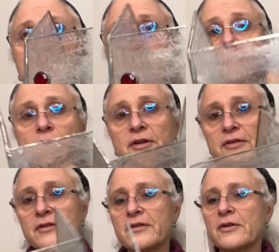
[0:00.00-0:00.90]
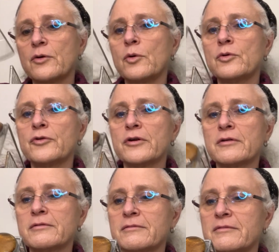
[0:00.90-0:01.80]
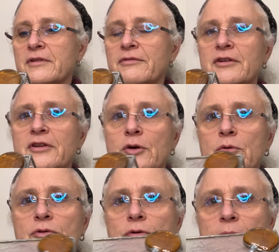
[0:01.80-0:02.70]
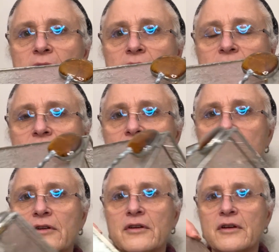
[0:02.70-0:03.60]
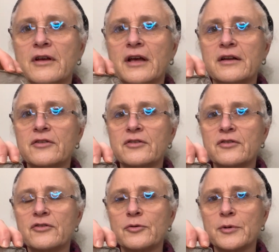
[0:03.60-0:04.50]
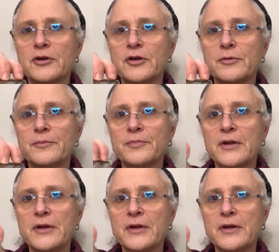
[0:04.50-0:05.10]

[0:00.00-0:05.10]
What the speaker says: so this is an older, definitely older piece. And it's just super cute.